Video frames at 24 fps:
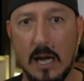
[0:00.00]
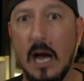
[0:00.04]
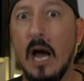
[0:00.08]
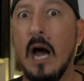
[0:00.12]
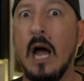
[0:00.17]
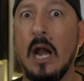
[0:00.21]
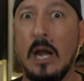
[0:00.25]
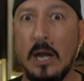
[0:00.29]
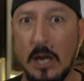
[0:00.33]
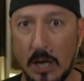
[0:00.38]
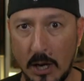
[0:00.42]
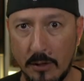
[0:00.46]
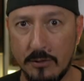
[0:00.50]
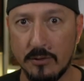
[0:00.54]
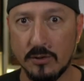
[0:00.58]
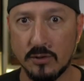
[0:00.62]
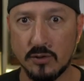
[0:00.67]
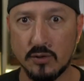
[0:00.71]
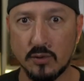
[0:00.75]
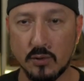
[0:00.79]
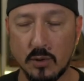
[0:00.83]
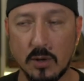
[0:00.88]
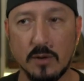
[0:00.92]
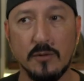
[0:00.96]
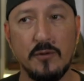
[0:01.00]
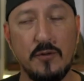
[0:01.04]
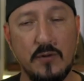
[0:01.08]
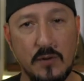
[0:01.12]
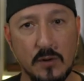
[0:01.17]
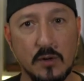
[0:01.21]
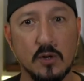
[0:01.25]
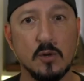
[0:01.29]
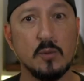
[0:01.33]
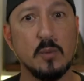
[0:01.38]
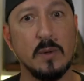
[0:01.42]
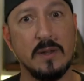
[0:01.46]
another drawer
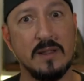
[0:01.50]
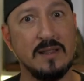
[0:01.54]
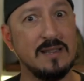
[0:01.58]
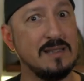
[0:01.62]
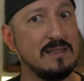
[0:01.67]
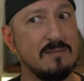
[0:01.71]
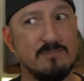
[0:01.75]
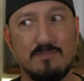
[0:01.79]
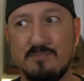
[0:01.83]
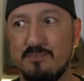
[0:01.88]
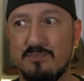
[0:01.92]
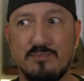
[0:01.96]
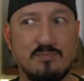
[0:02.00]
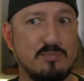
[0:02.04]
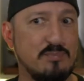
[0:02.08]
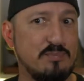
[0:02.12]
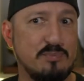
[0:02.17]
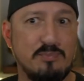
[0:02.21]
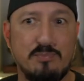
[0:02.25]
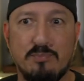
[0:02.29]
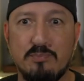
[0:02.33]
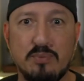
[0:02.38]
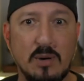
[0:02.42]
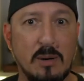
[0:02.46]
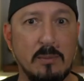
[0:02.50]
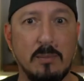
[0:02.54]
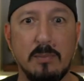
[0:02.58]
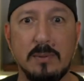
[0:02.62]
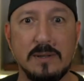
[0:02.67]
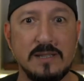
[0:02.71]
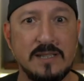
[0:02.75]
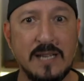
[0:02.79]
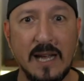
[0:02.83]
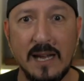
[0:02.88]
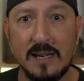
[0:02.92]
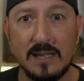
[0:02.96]
filled with probably
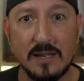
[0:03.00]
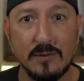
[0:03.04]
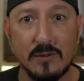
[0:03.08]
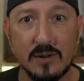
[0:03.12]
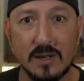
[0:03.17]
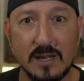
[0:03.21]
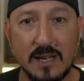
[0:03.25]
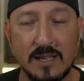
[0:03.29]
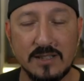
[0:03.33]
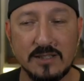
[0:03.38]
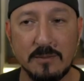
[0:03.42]
ten different kinds